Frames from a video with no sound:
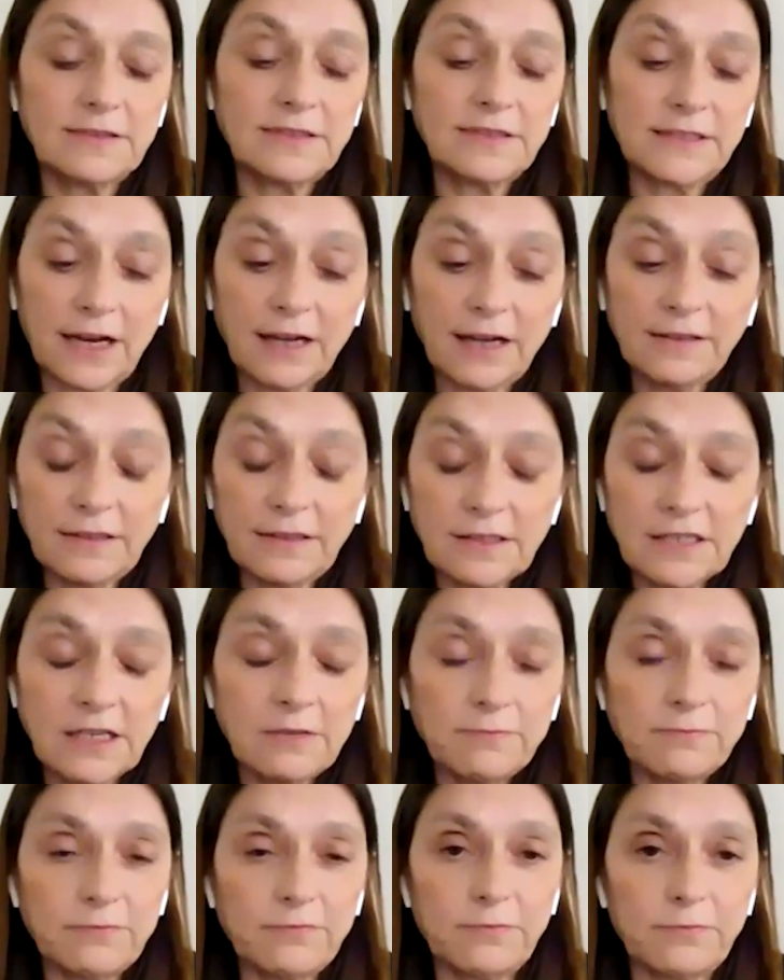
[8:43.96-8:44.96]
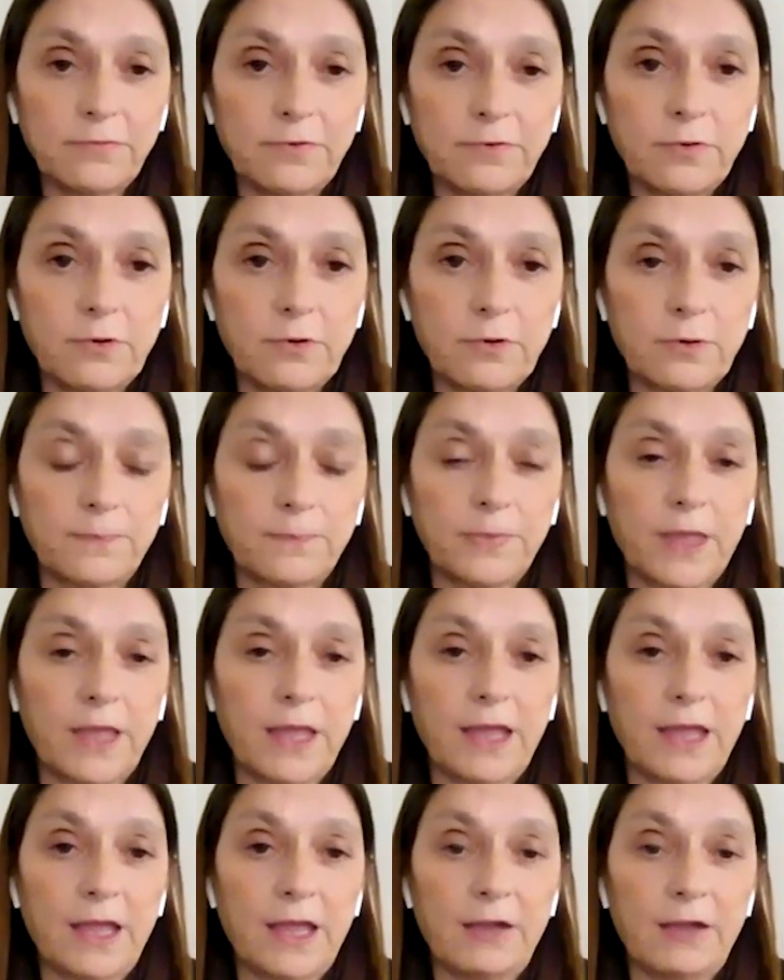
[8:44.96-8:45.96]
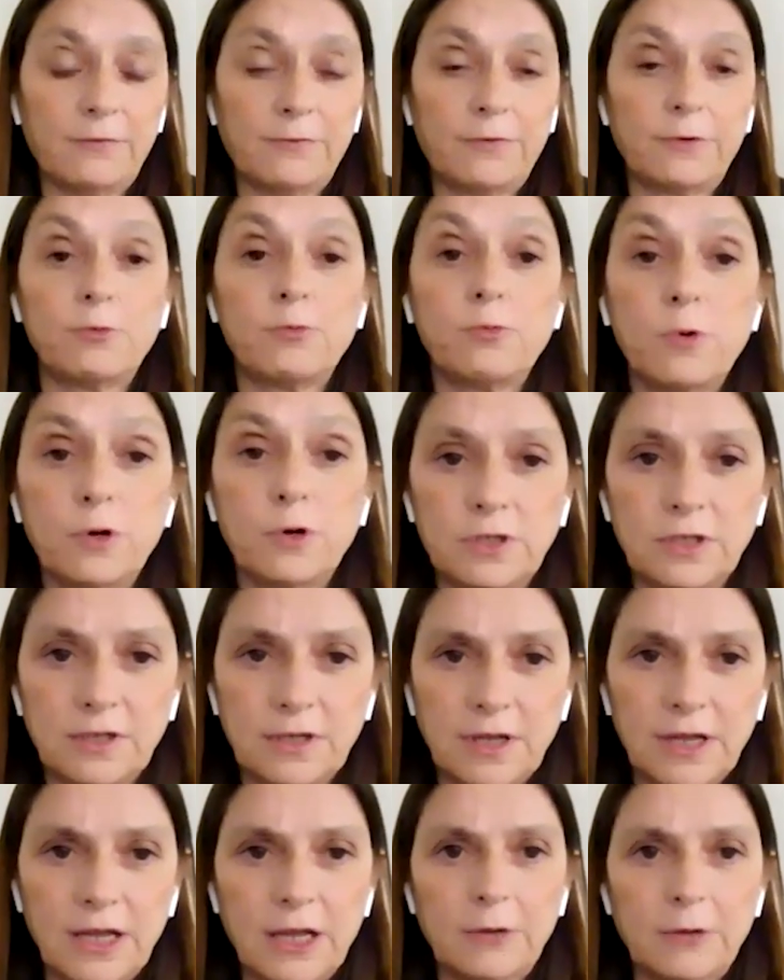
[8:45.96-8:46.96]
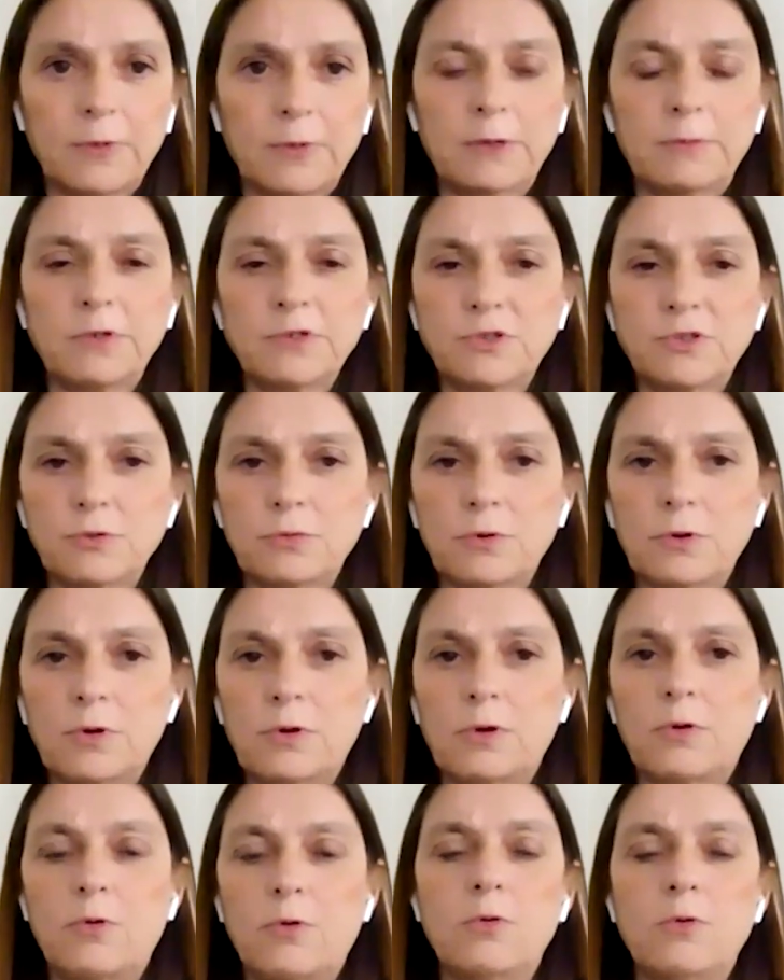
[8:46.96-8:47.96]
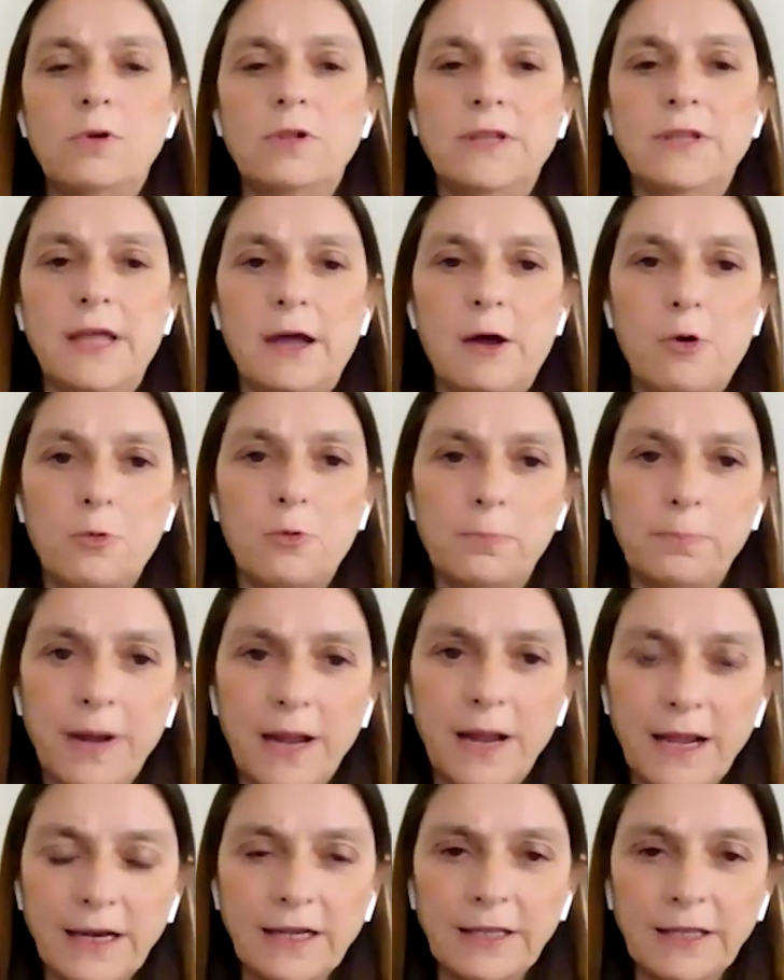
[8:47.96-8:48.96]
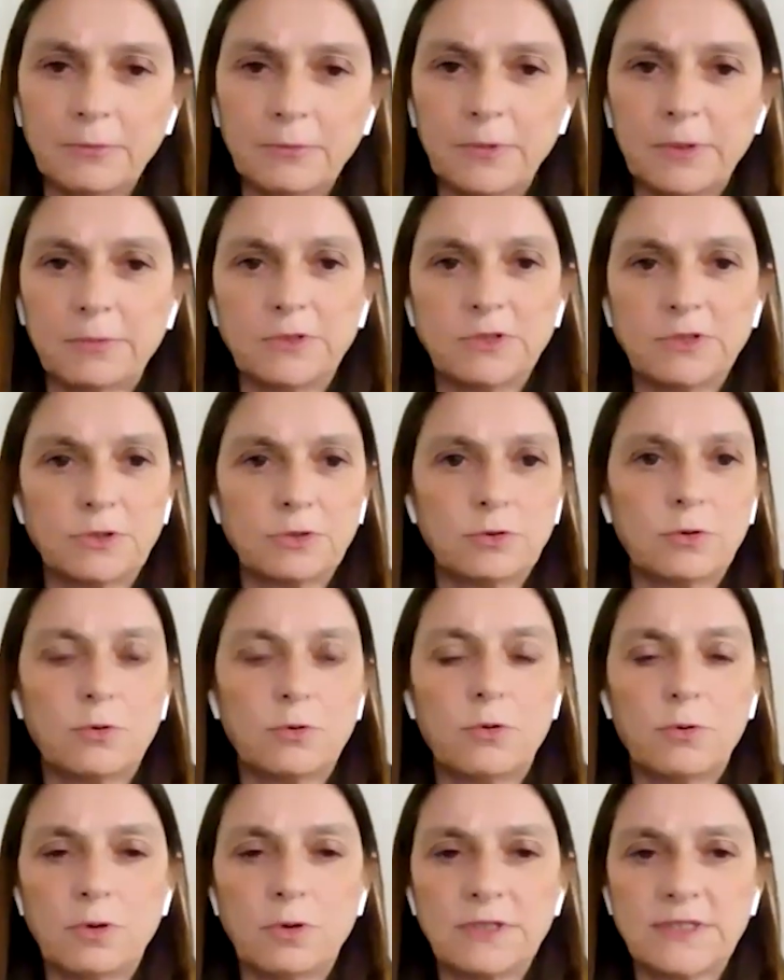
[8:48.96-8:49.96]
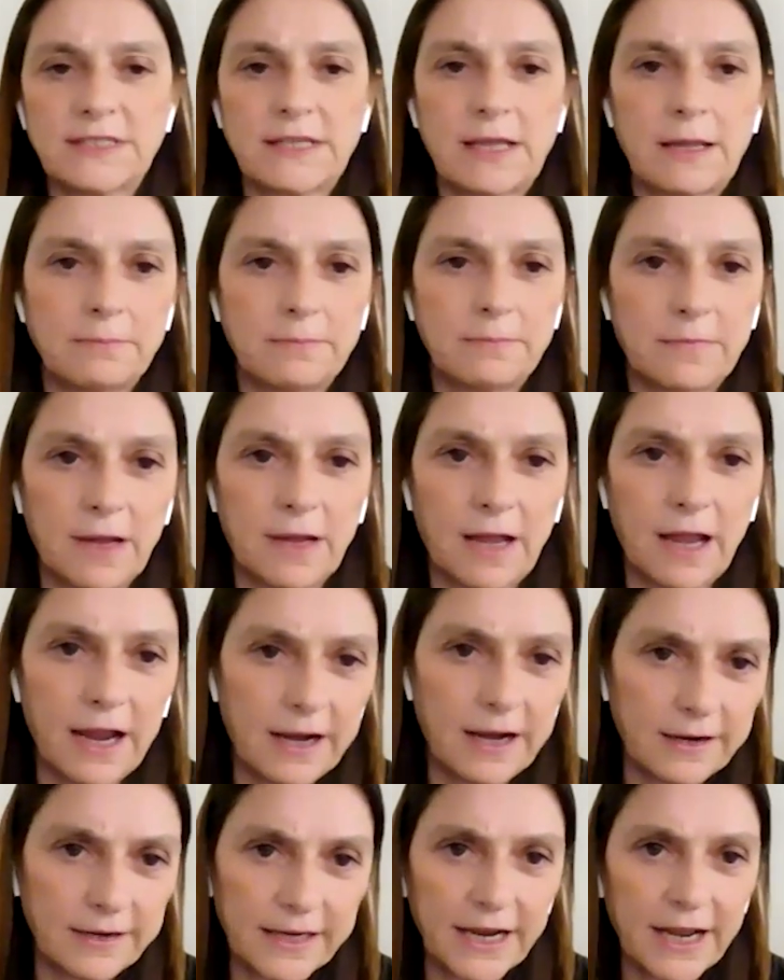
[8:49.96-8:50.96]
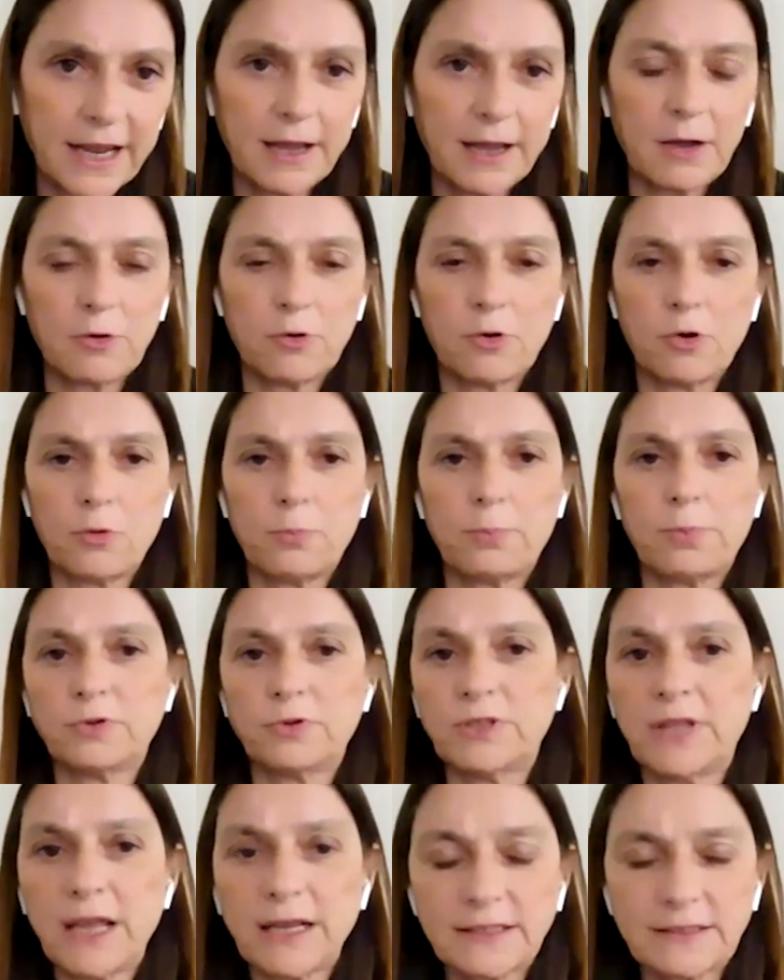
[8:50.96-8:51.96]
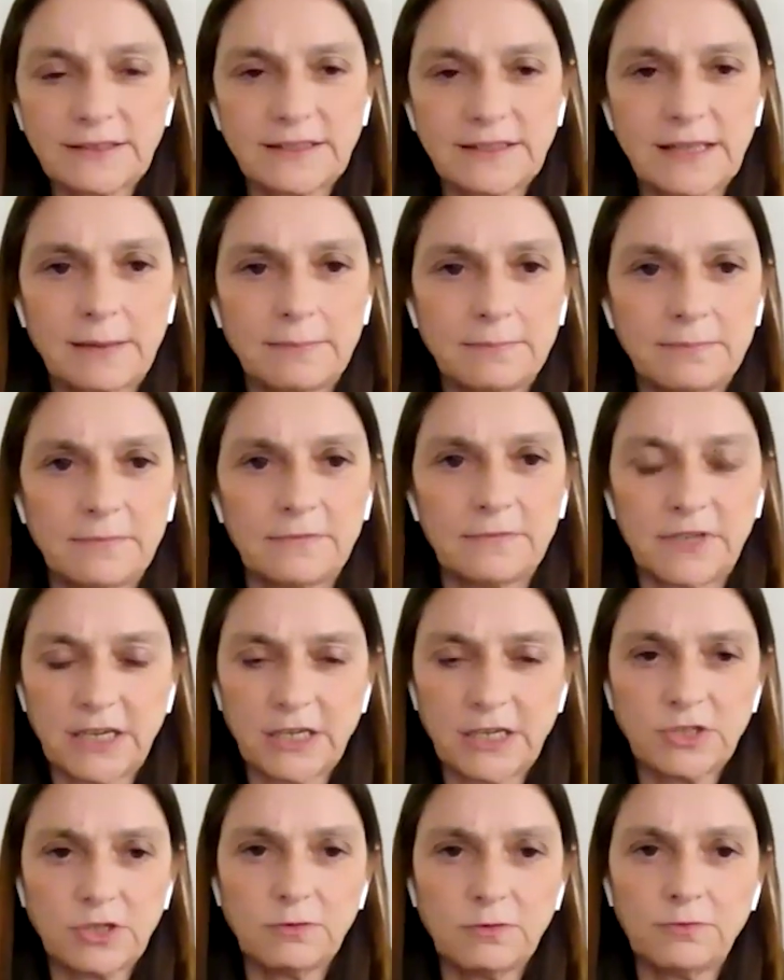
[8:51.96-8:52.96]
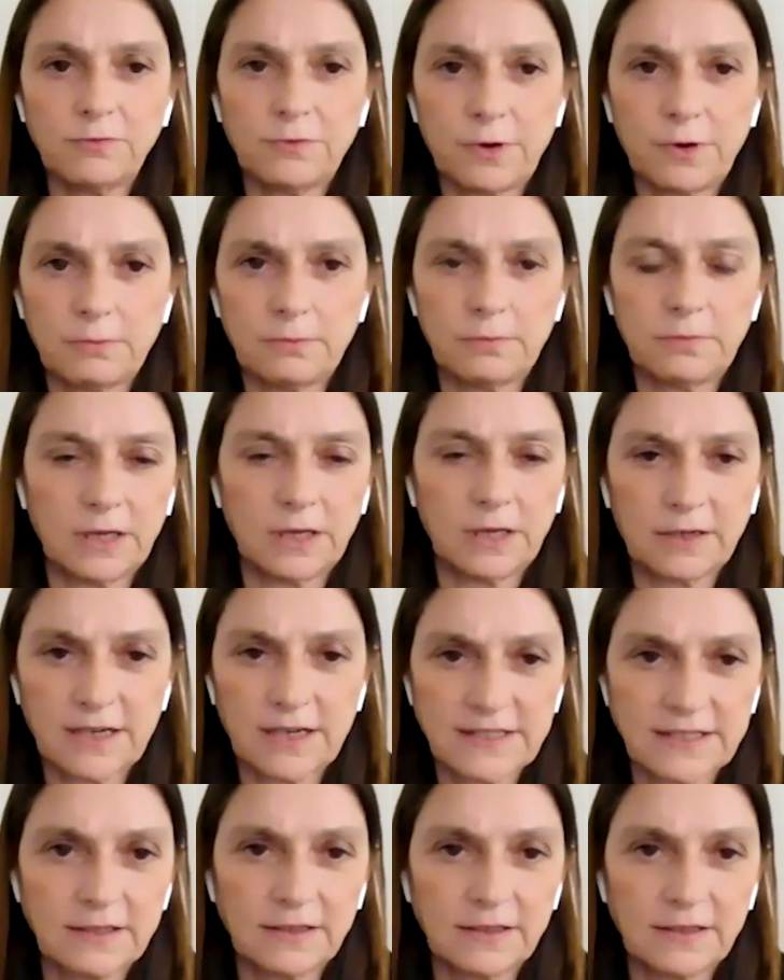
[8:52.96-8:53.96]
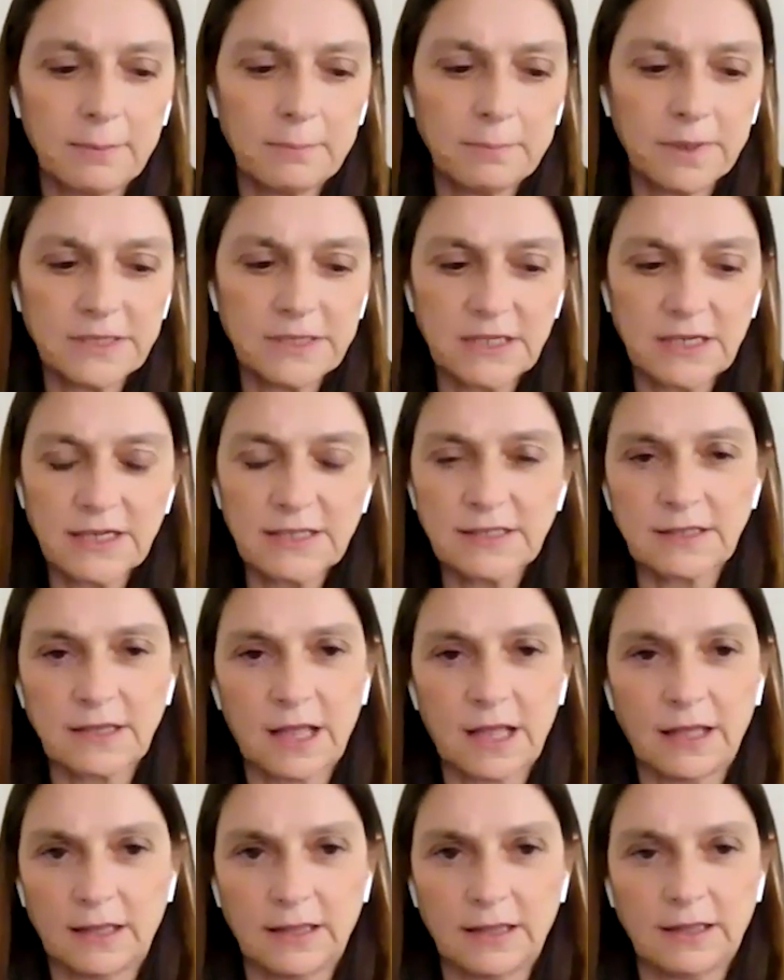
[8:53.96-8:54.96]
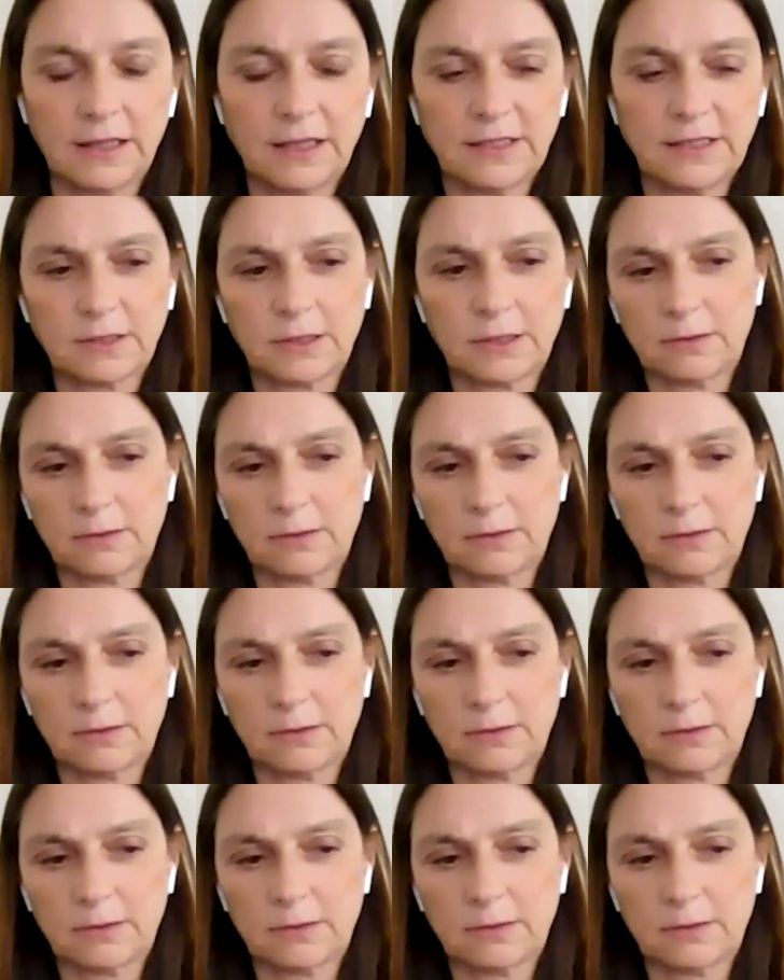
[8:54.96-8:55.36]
strategy for what. We want to cool the whole planet, we want to cool some area or protect some region from increasing temperatures, and